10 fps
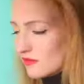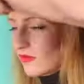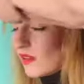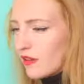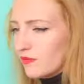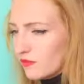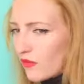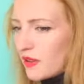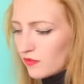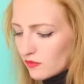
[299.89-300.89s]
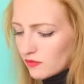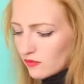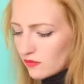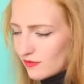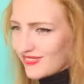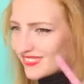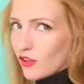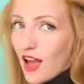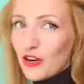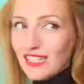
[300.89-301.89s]
working from above the
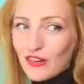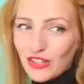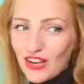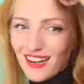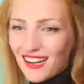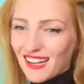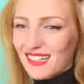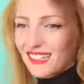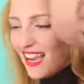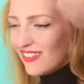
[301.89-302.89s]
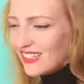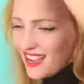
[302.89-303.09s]
ear up to the parting.